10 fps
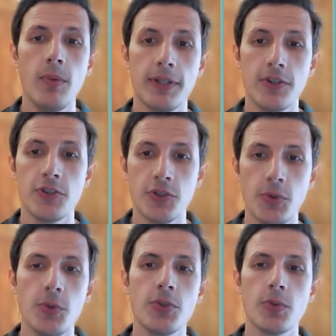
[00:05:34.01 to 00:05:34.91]
we then
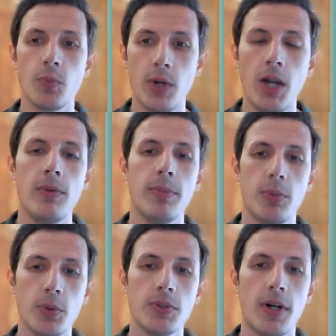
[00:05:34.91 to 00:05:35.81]
choose where we
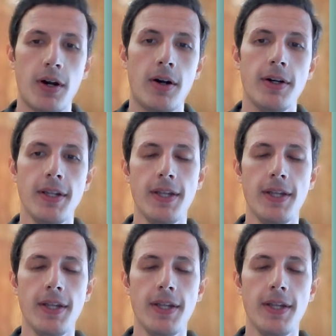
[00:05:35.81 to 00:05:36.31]
put our